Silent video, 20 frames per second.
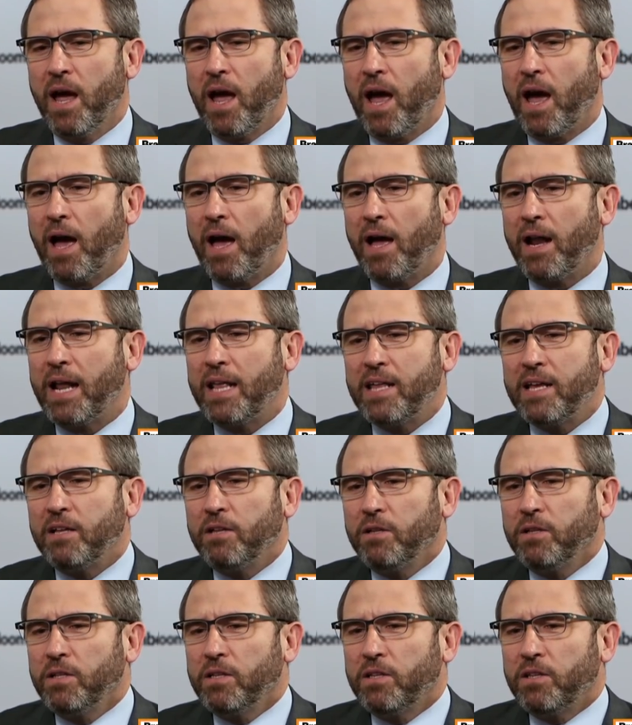And I think
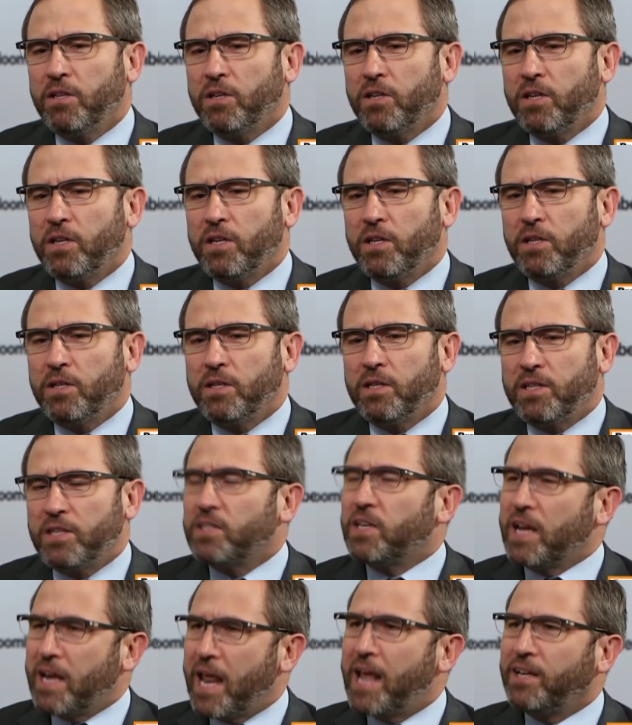this
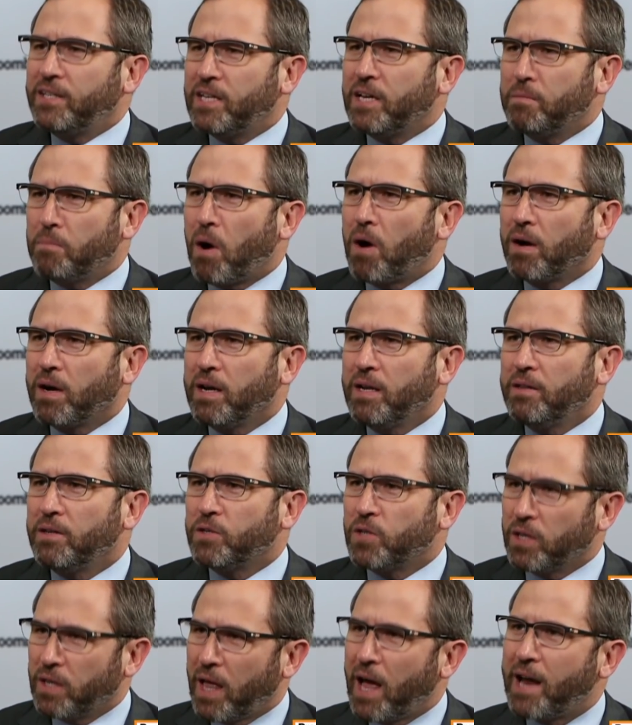is a nascent market.
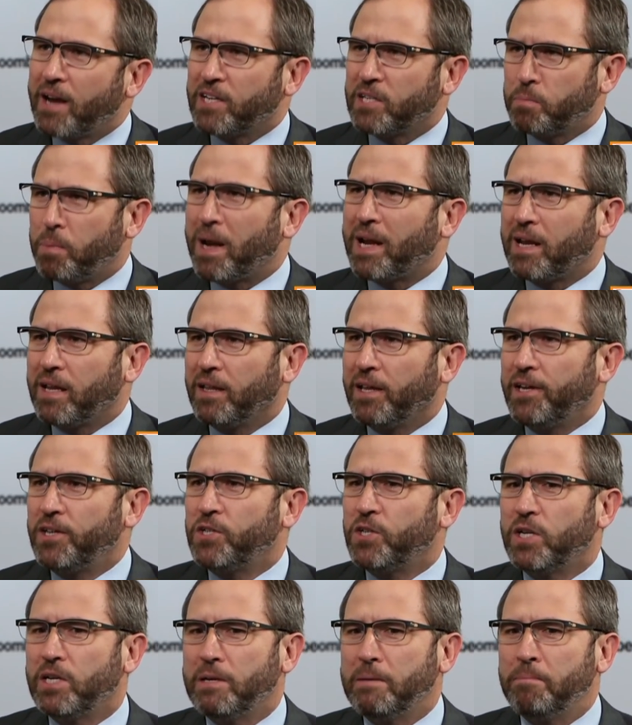There's a lot of
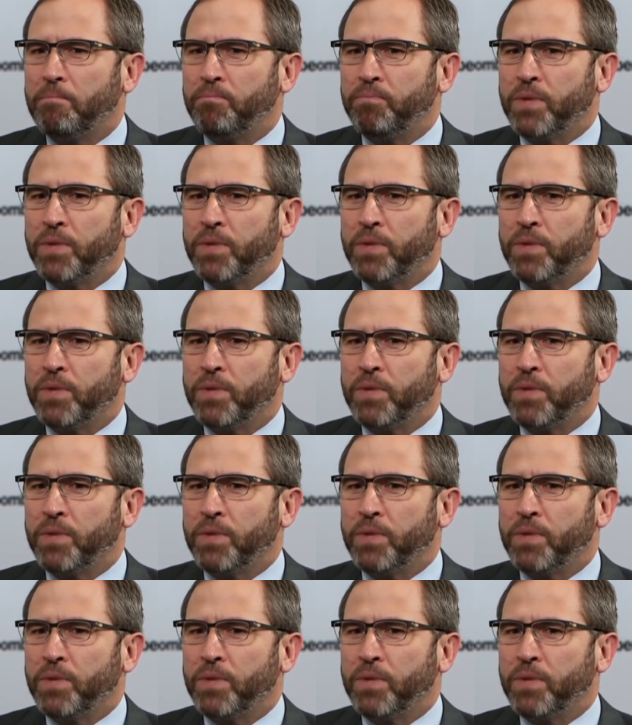speculation.